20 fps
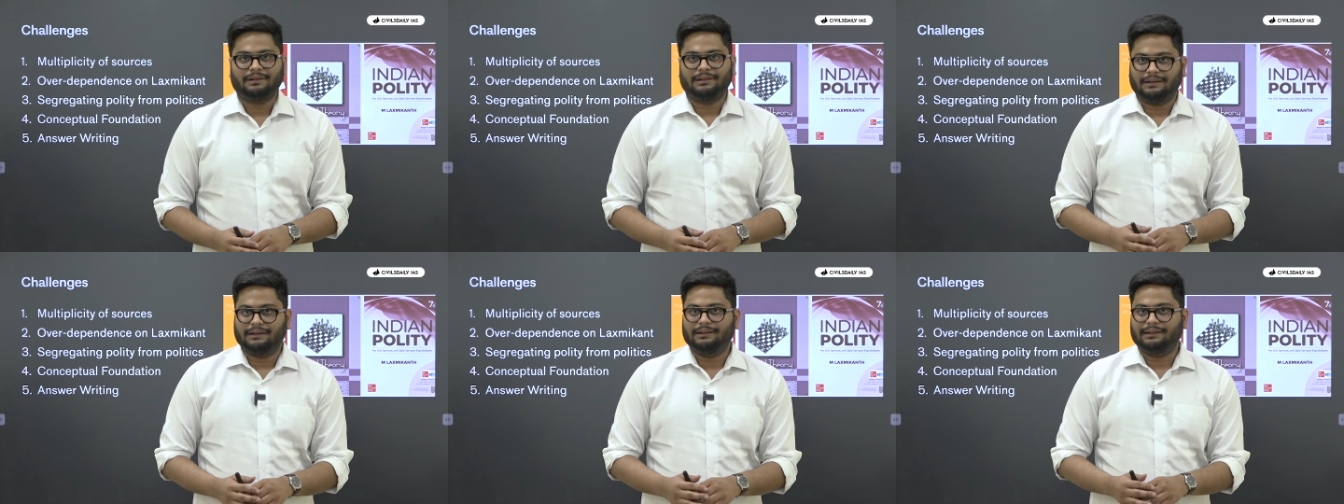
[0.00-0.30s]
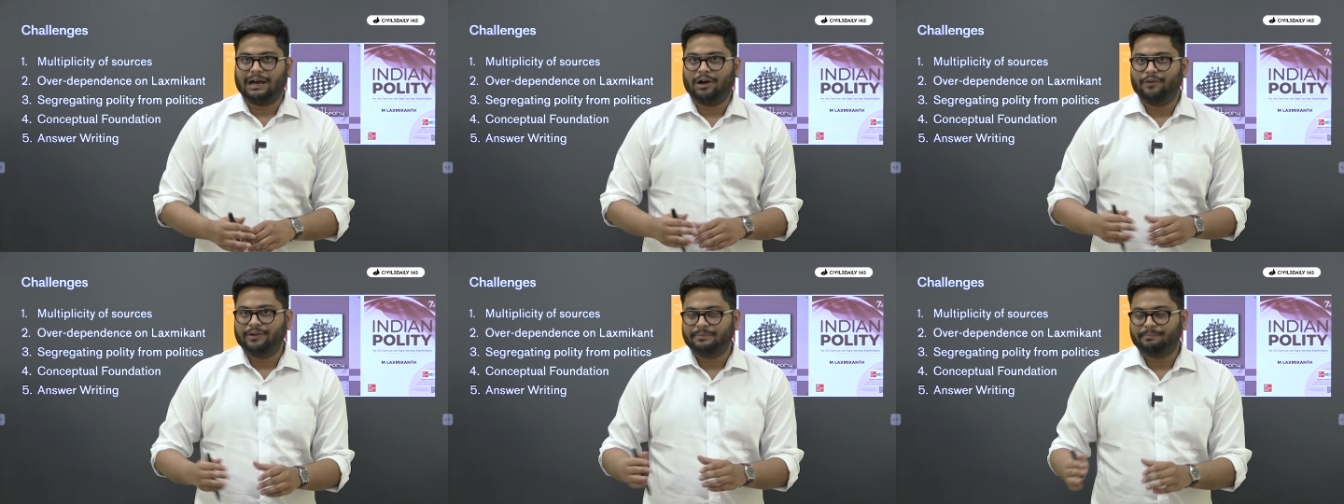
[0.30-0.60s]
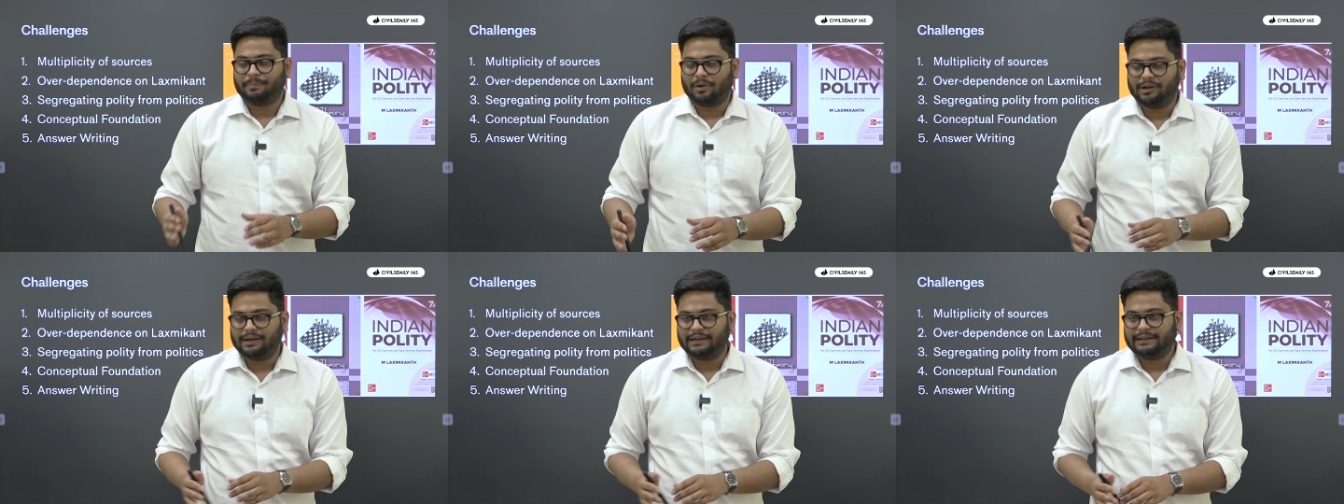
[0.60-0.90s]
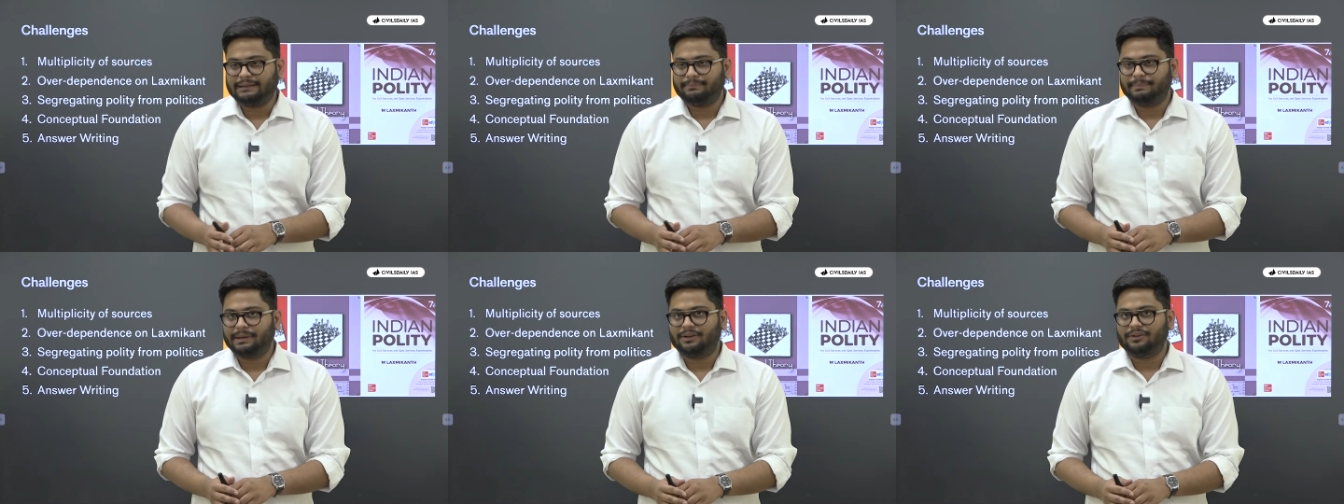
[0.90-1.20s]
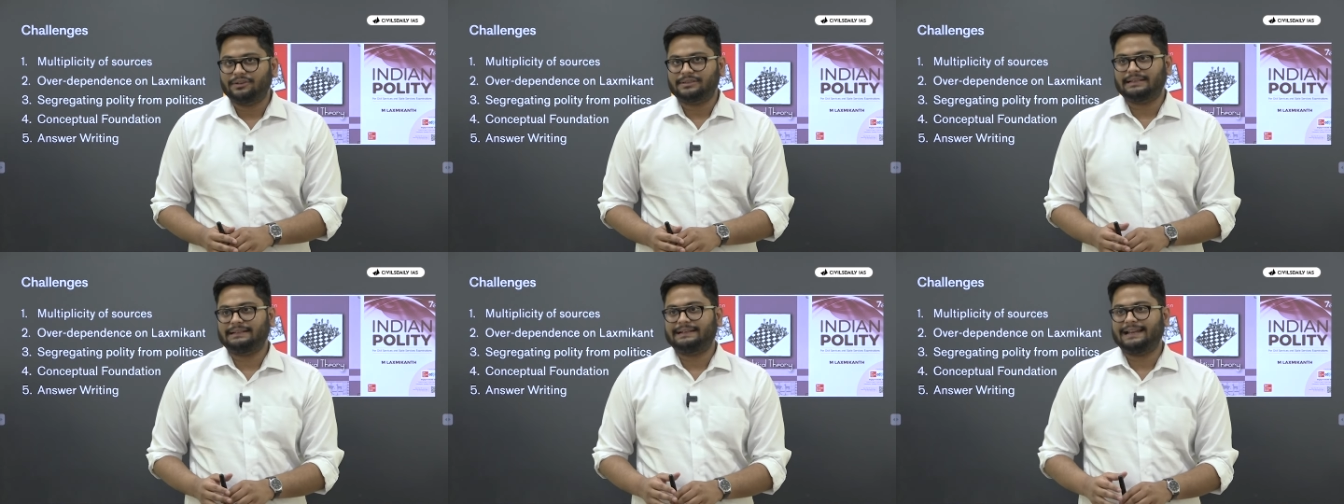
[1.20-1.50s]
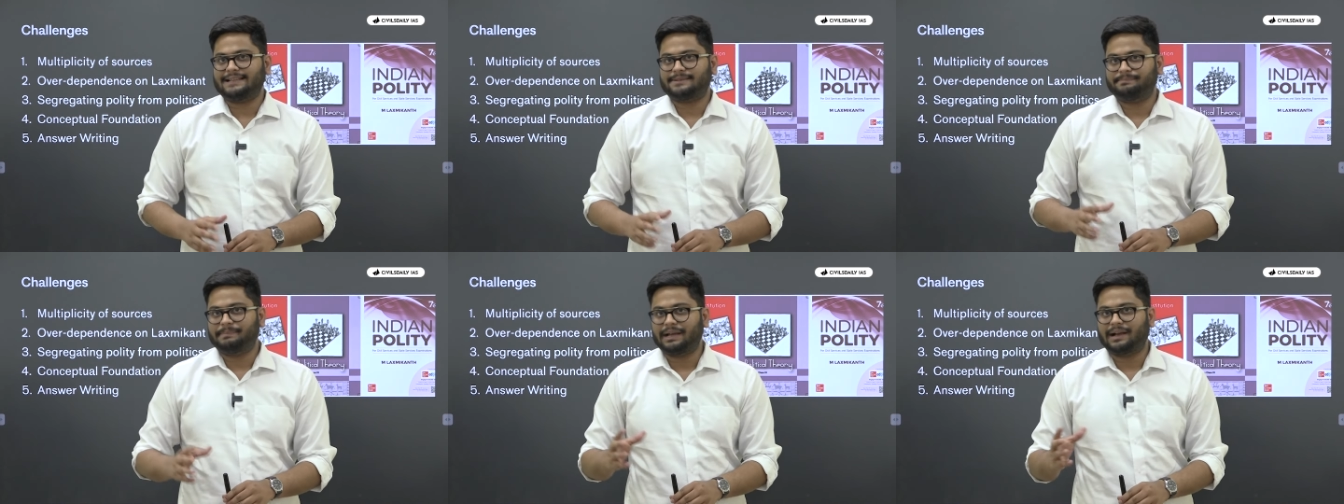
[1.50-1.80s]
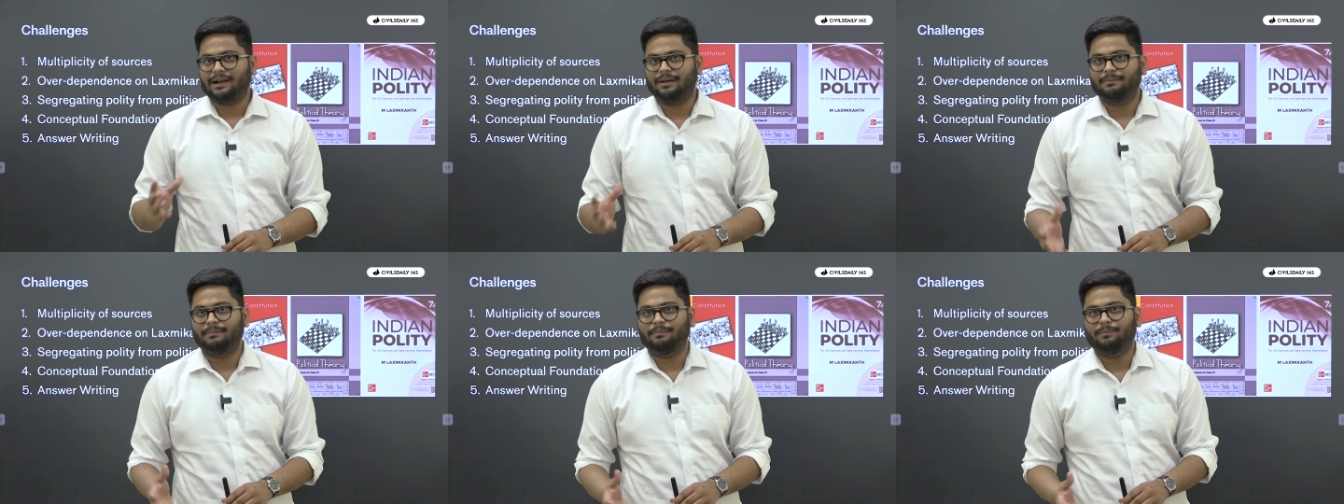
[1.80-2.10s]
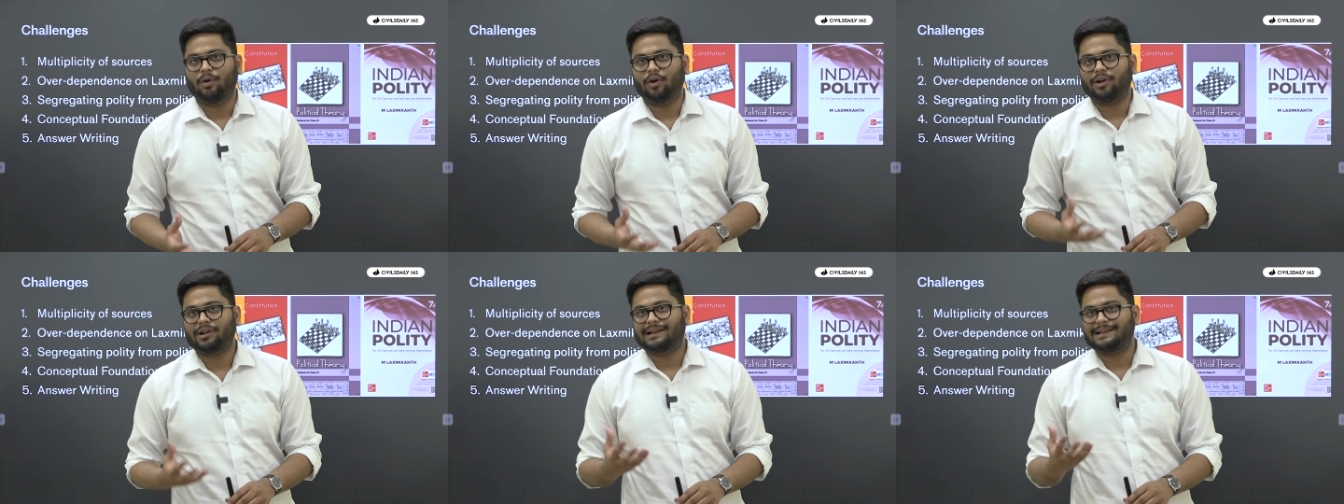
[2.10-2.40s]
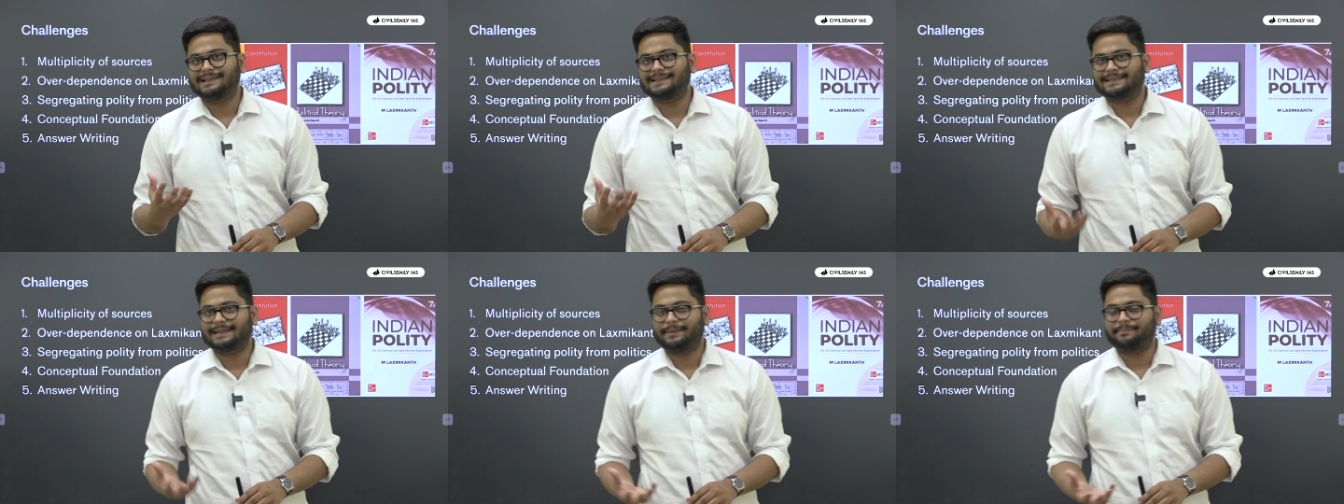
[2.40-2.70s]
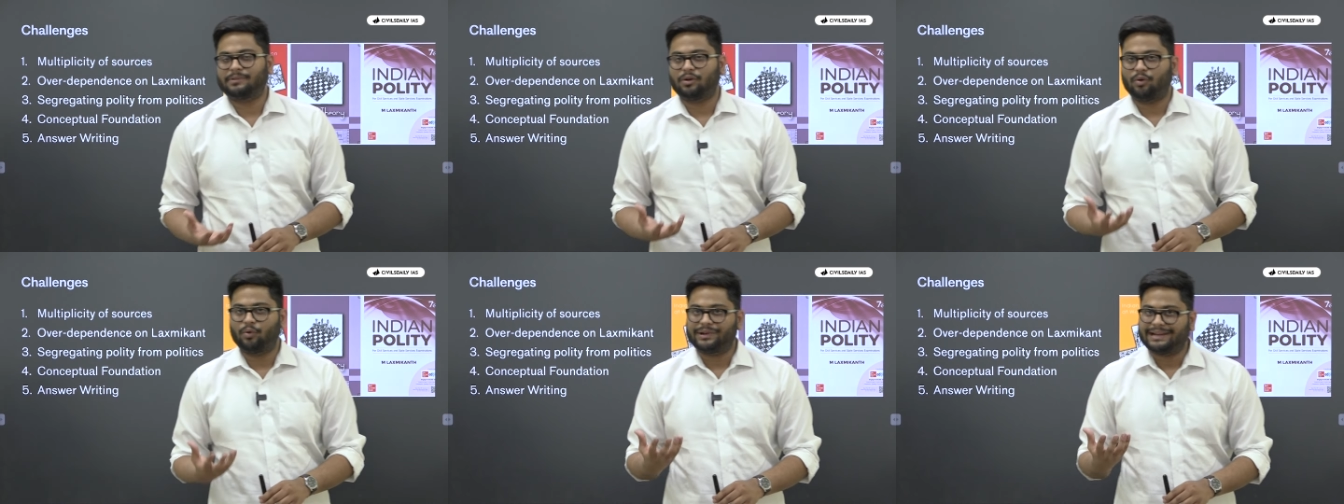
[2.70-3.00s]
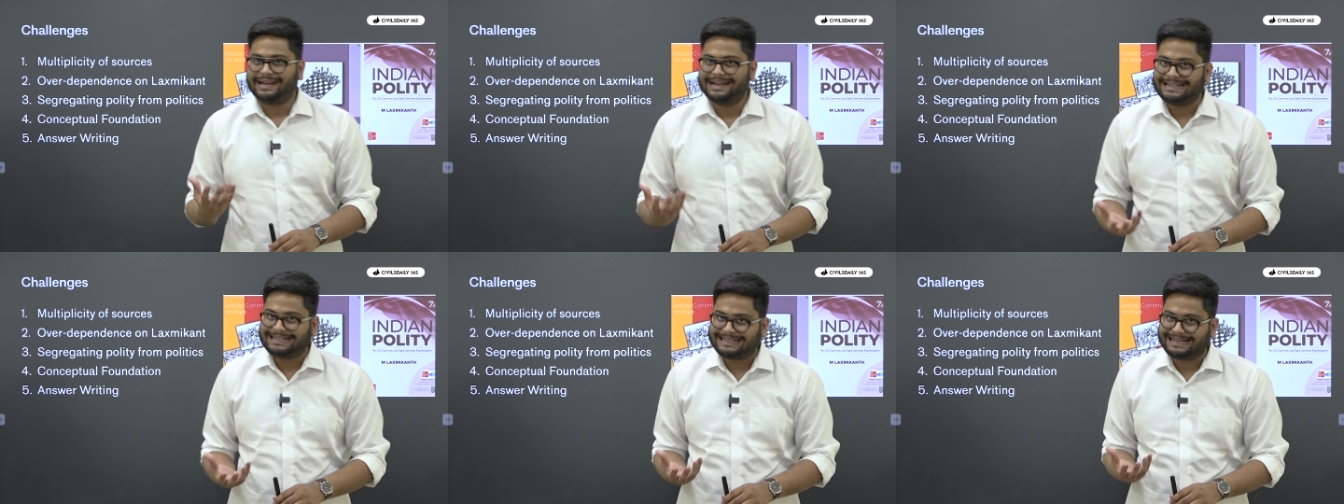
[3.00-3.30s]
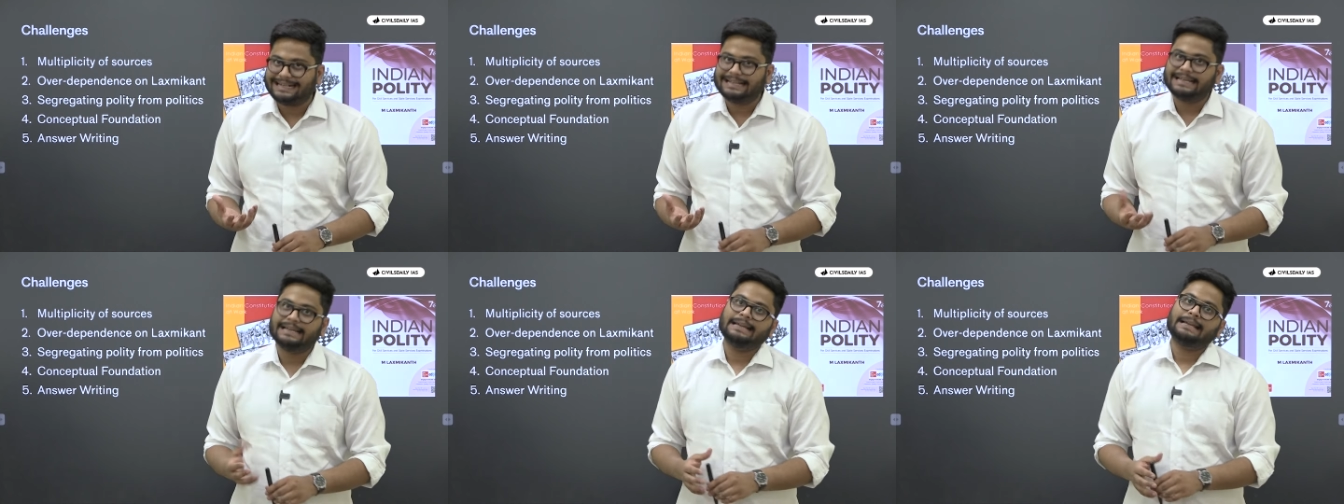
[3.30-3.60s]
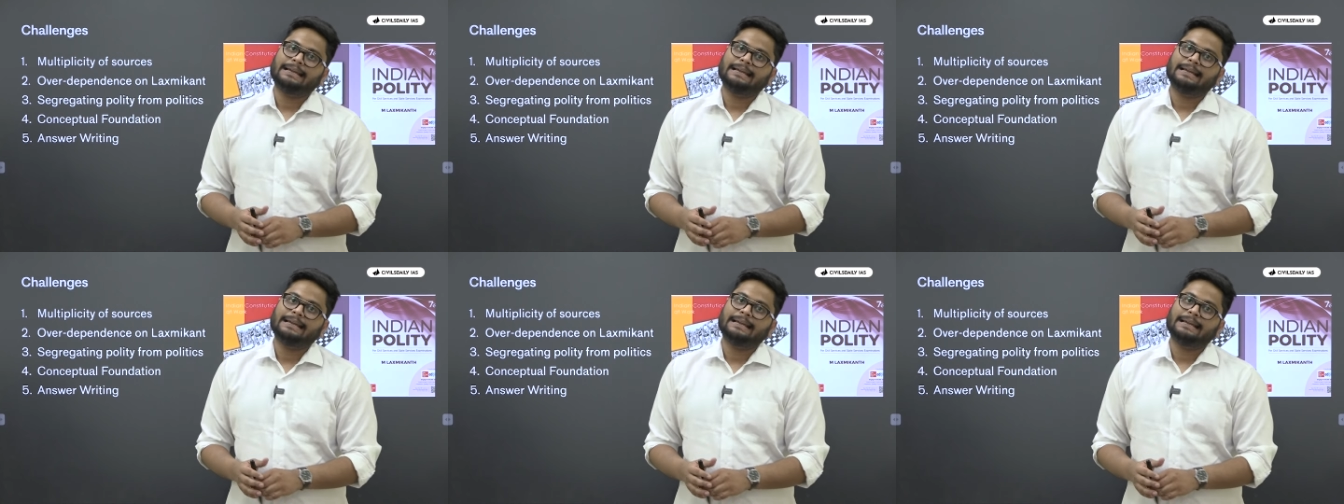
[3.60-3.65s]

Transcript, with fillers: now in polity because it has become more concept oriented,